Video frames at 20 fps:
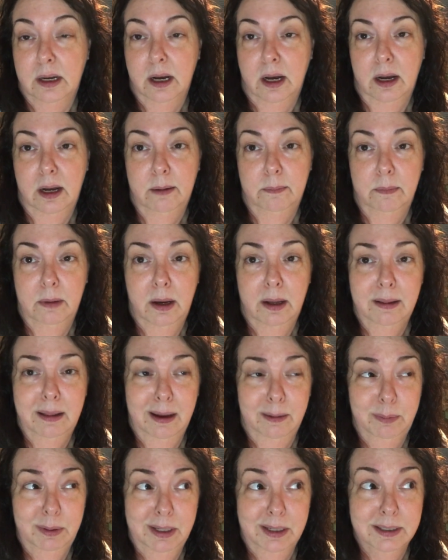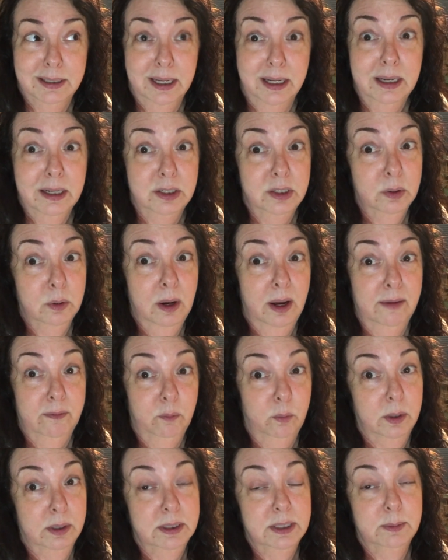Um, that being said, I do
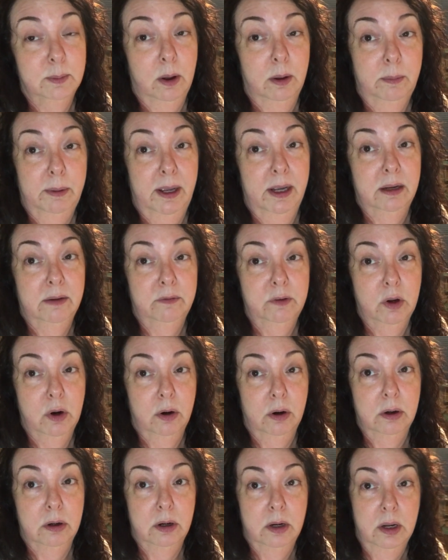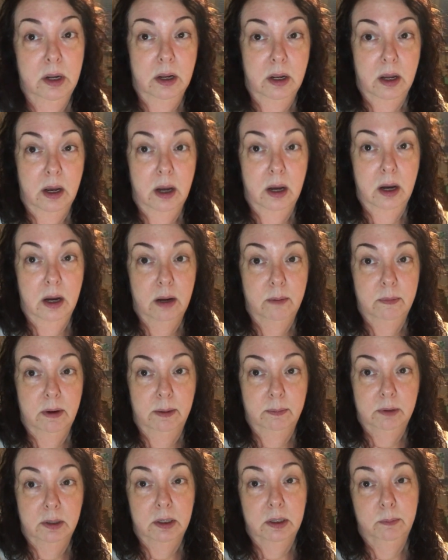have one small bag of yarn. Um,
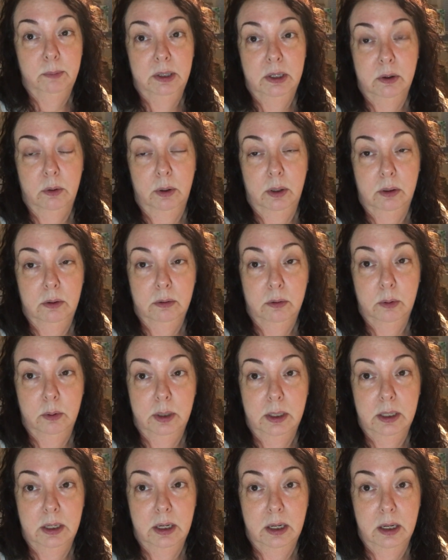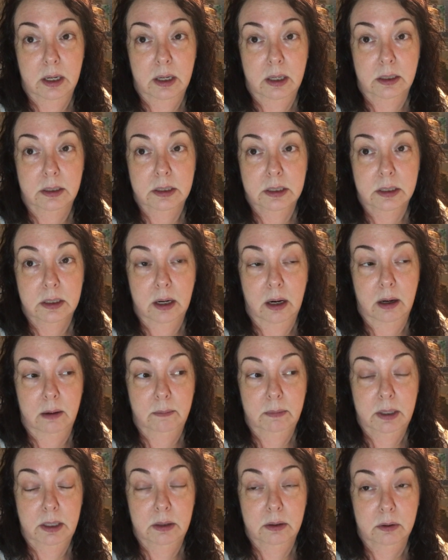I'm going to be going through it and
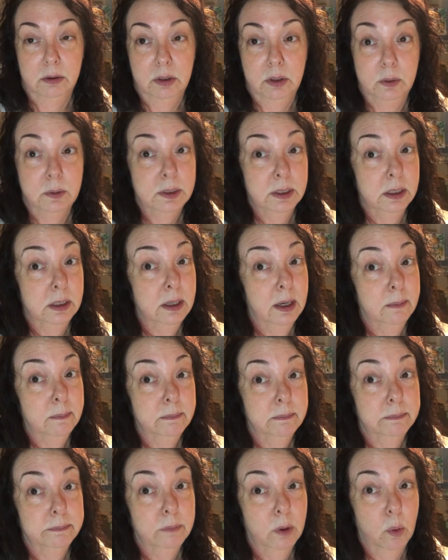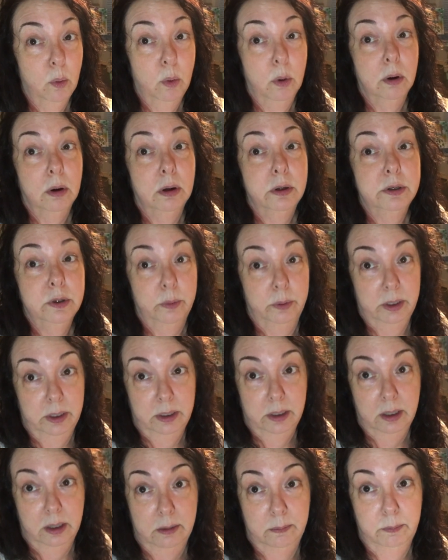um, either using it up or
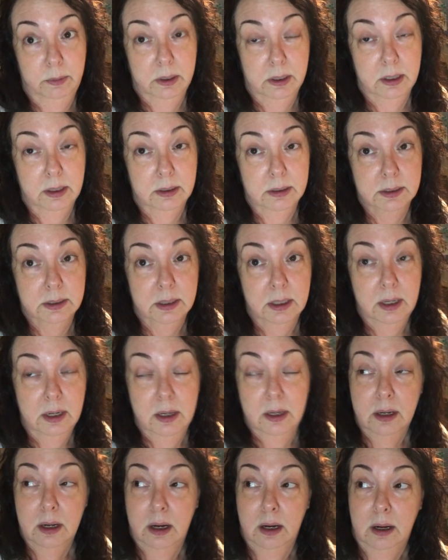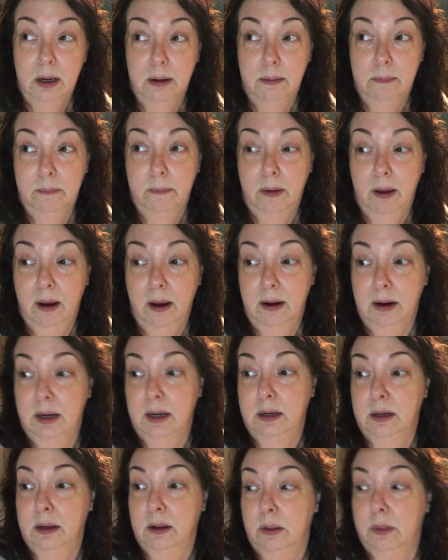donating it because um,
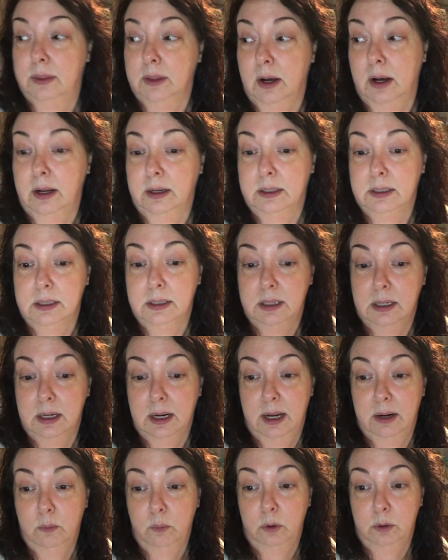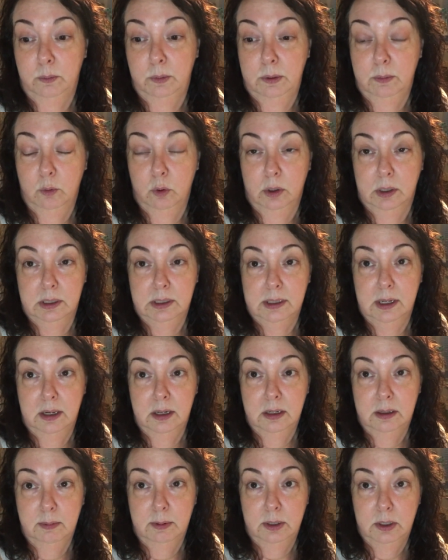I thought that I would be more
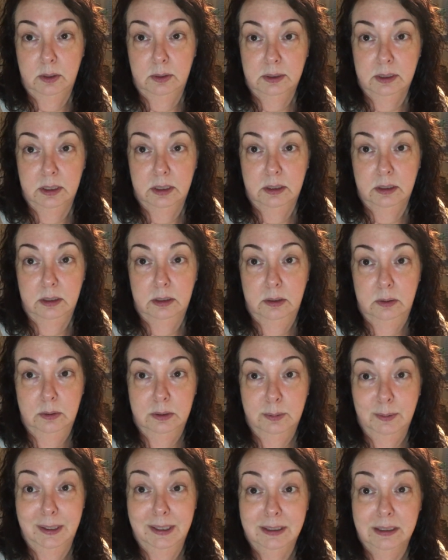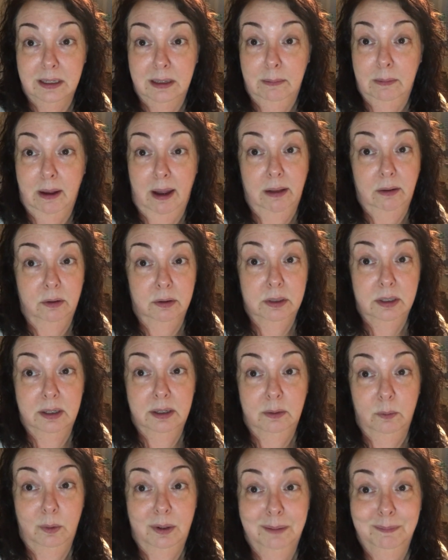excited about using it in the new space. And I, I looked at
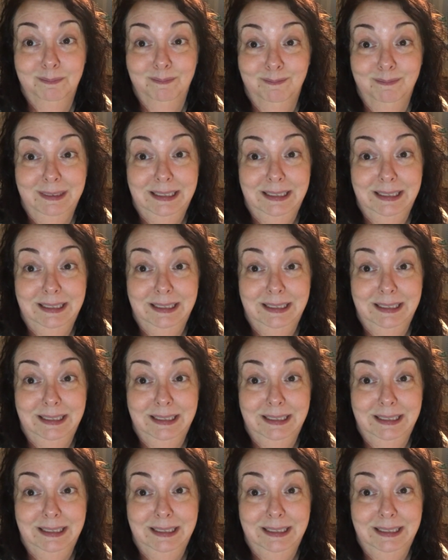it and went,